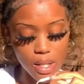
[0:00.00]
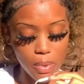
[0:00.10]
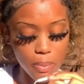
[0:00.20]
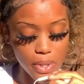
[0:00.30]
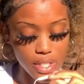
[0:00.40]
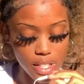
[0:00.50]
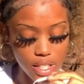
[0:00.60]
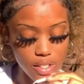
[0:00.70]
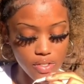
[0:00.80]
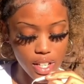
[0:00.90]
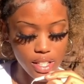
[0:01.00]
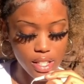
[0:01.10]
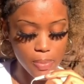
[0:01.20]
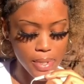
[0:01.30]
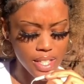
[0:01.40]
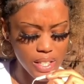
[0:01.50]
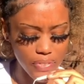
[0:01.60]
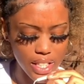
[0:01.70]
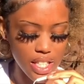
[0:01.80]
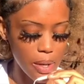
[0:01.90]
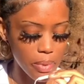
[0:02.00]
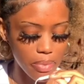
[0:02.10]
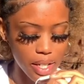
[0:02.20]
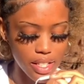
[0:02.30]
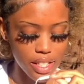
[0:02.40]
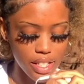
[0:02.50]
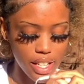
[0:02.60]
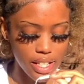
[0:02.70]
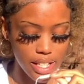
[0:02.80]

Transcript: to be perceived as a specific type of person that